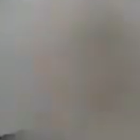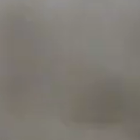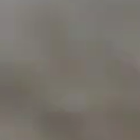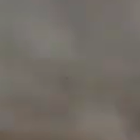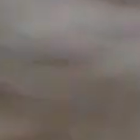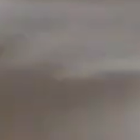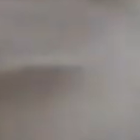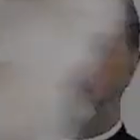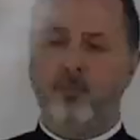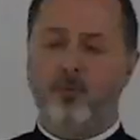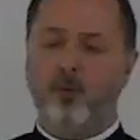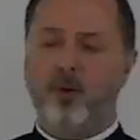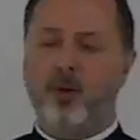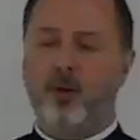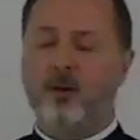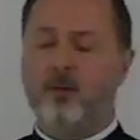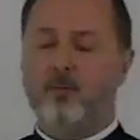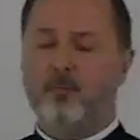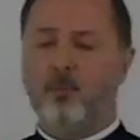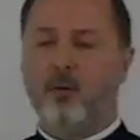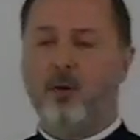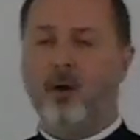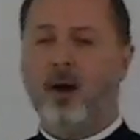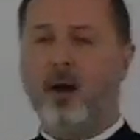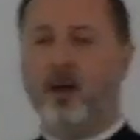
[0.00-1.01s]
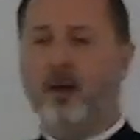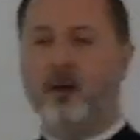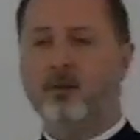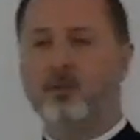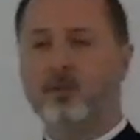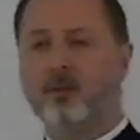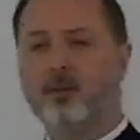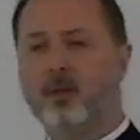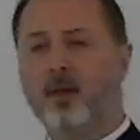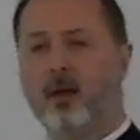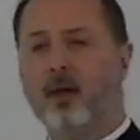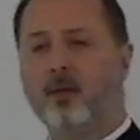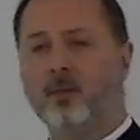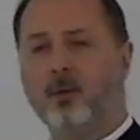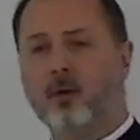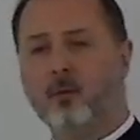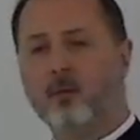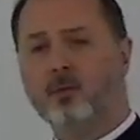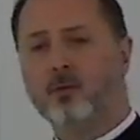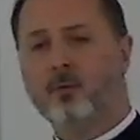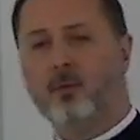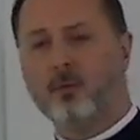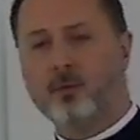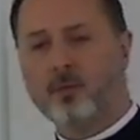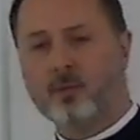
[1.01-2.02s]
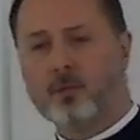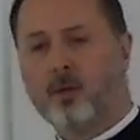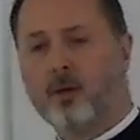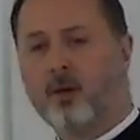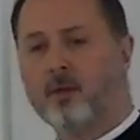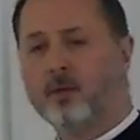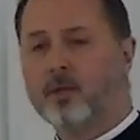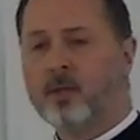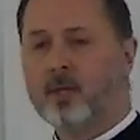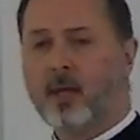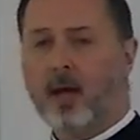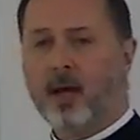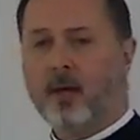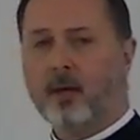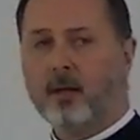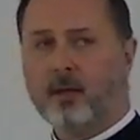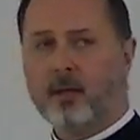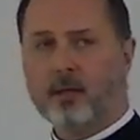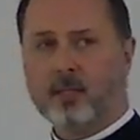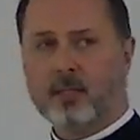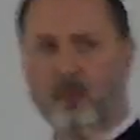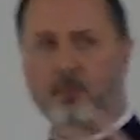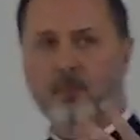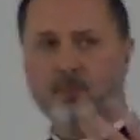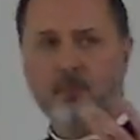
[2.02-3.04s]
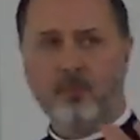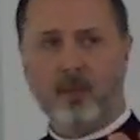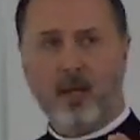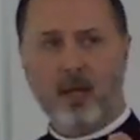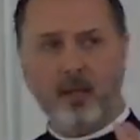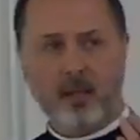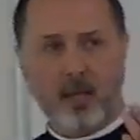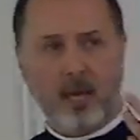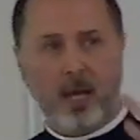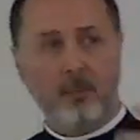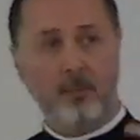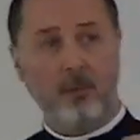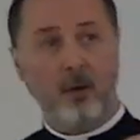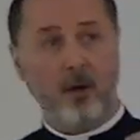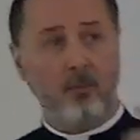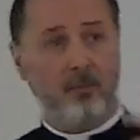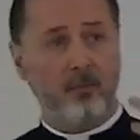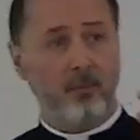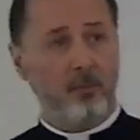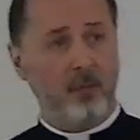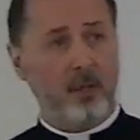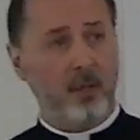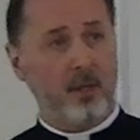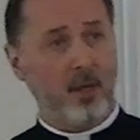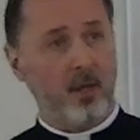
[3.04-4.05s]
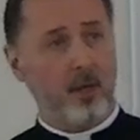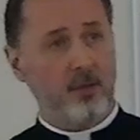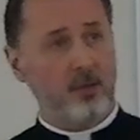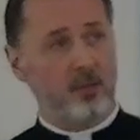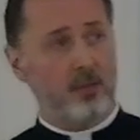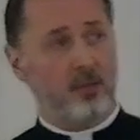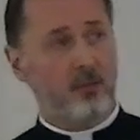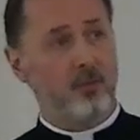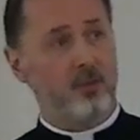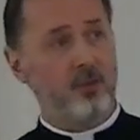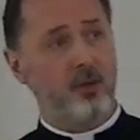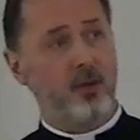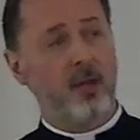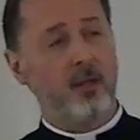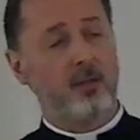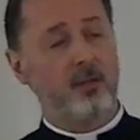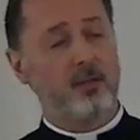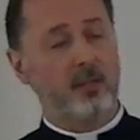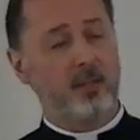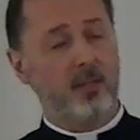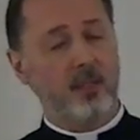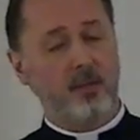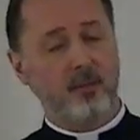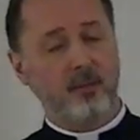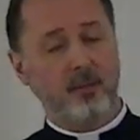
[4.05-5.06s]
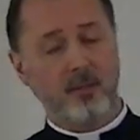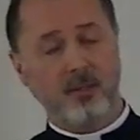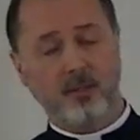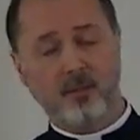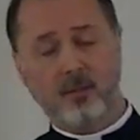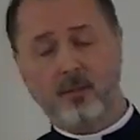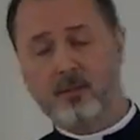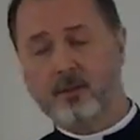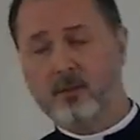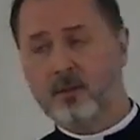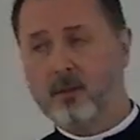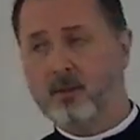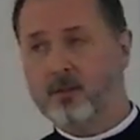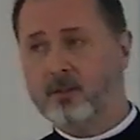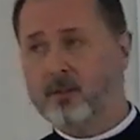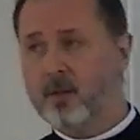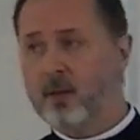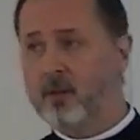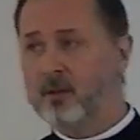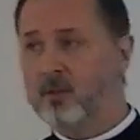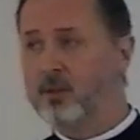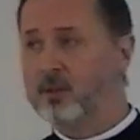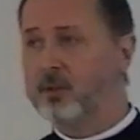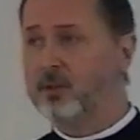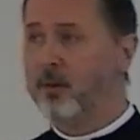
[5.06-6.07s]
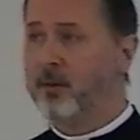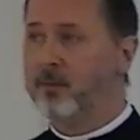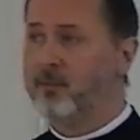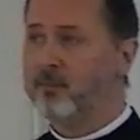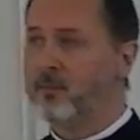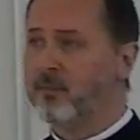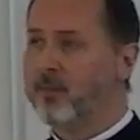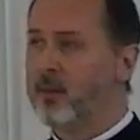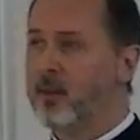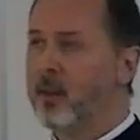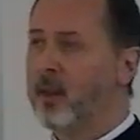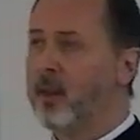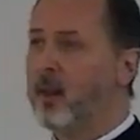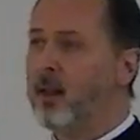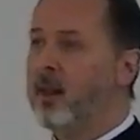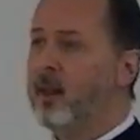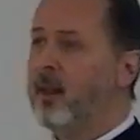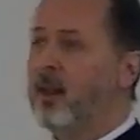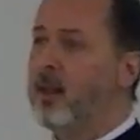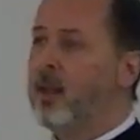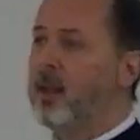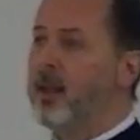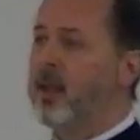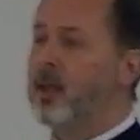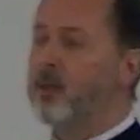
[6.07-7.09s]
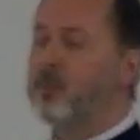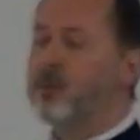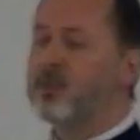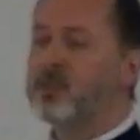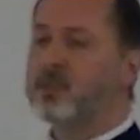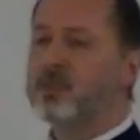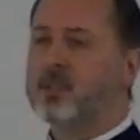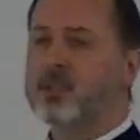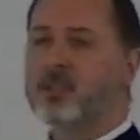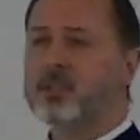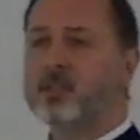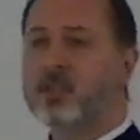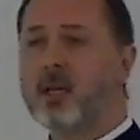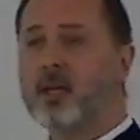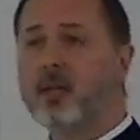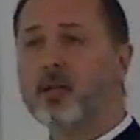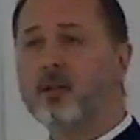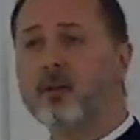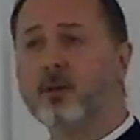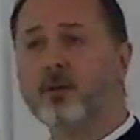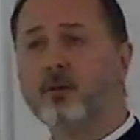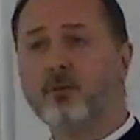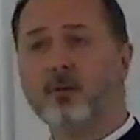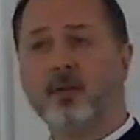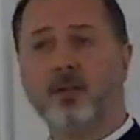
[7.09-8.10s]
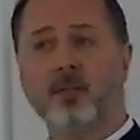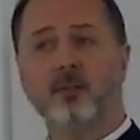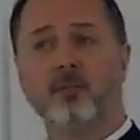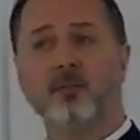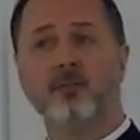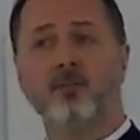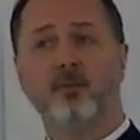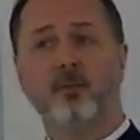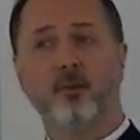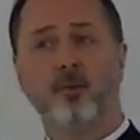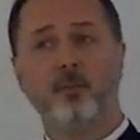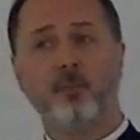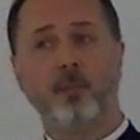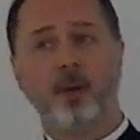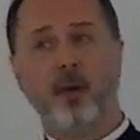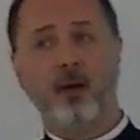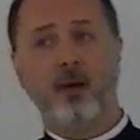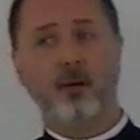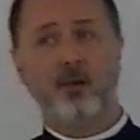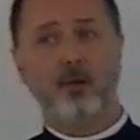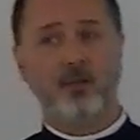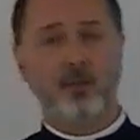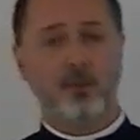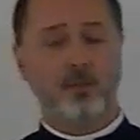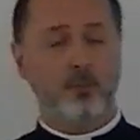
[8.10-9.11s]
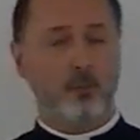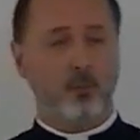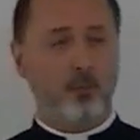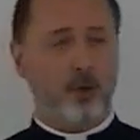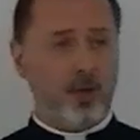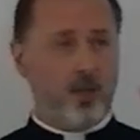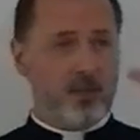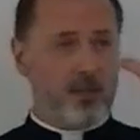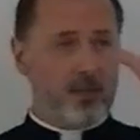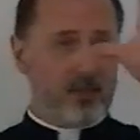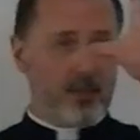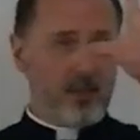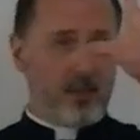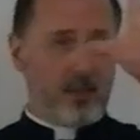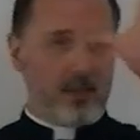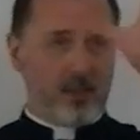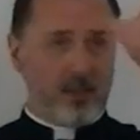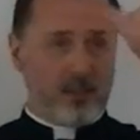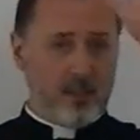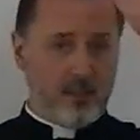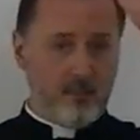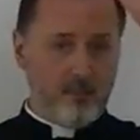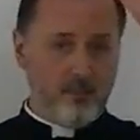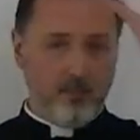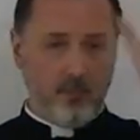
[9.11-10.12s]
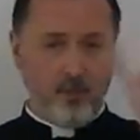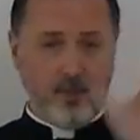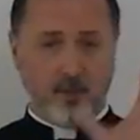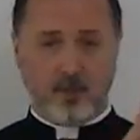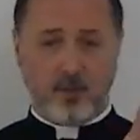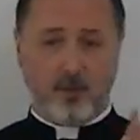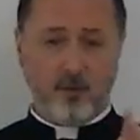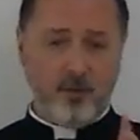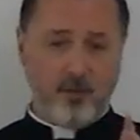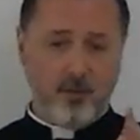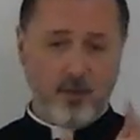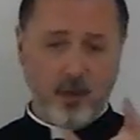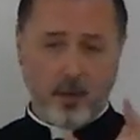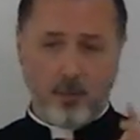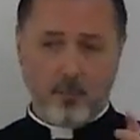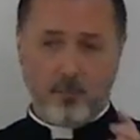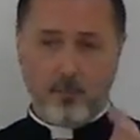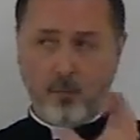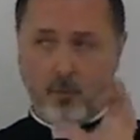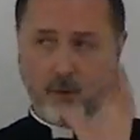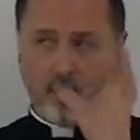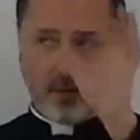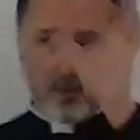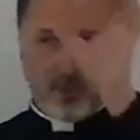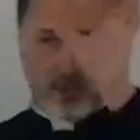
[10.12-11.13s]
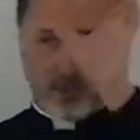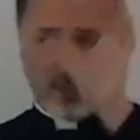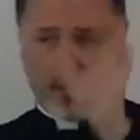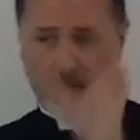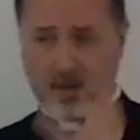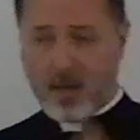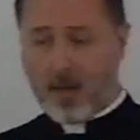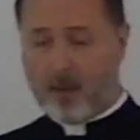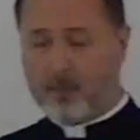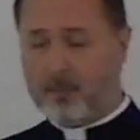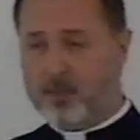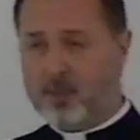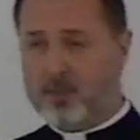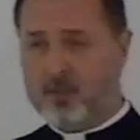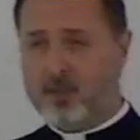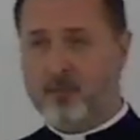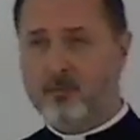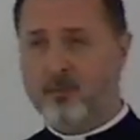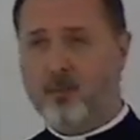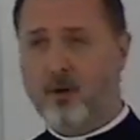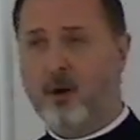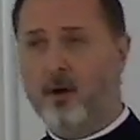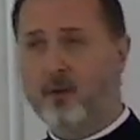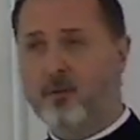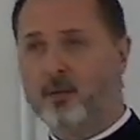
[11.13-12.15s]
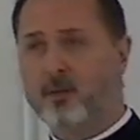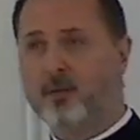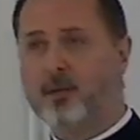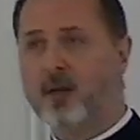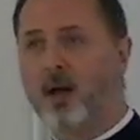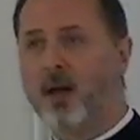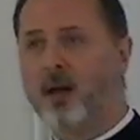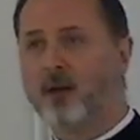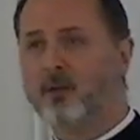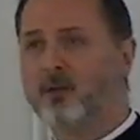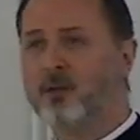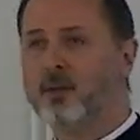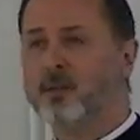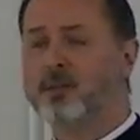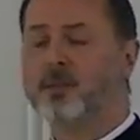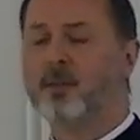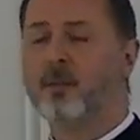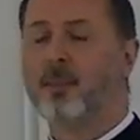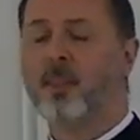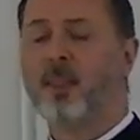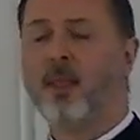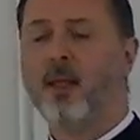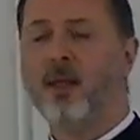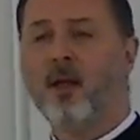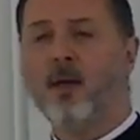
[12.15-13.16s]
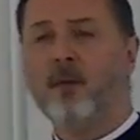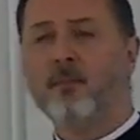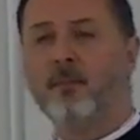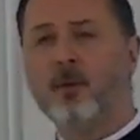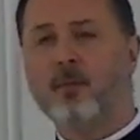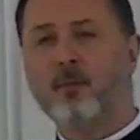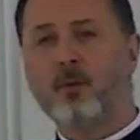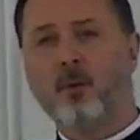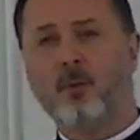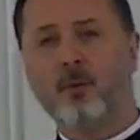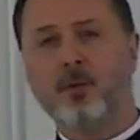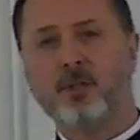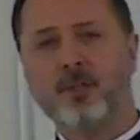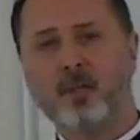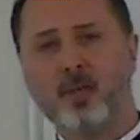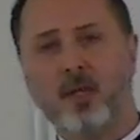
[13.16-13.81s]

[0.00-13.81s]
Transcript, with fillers: But pre, prior to that, there was what was called the Catechism that came out from the Council of Trent in the 16th century. It was distinctly written for the parish priest because it's a, it's a thick book, synopsis of all the doctrines. But what was